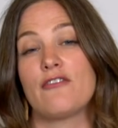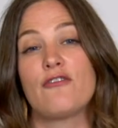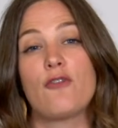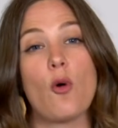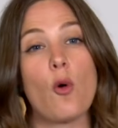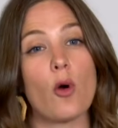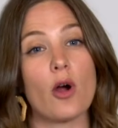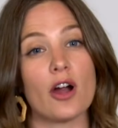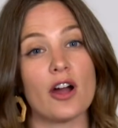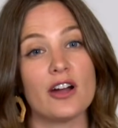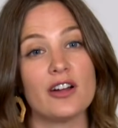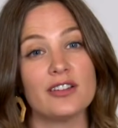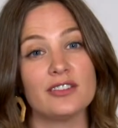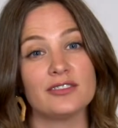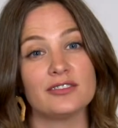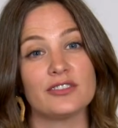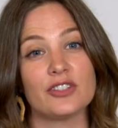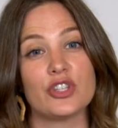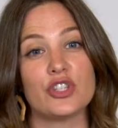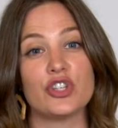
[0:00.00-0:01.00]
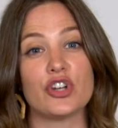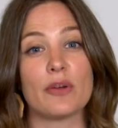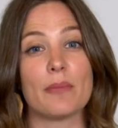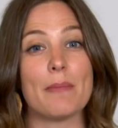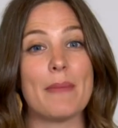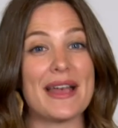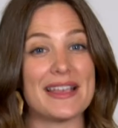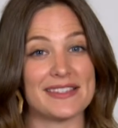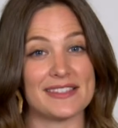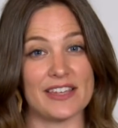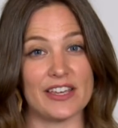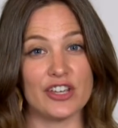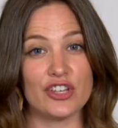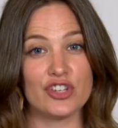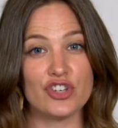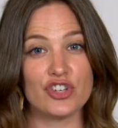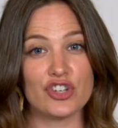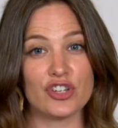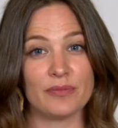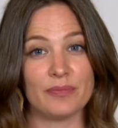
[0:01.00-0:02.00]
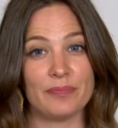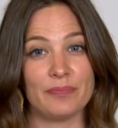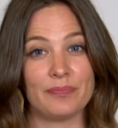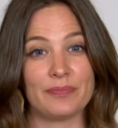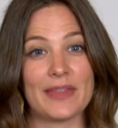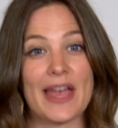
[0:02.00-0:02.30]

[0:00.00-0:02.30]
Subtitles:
4, your message,